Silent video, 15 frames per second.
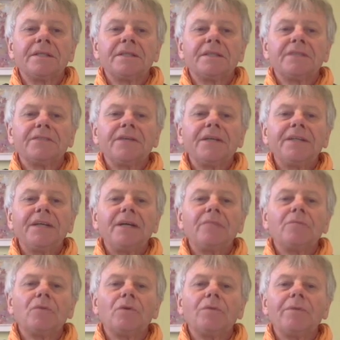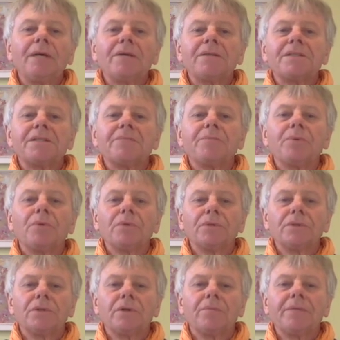To find out more about this important
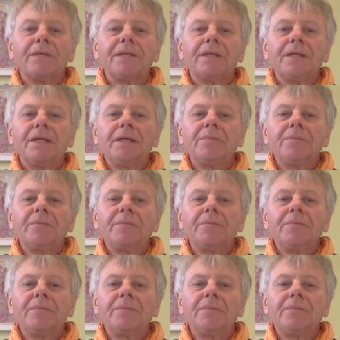topic,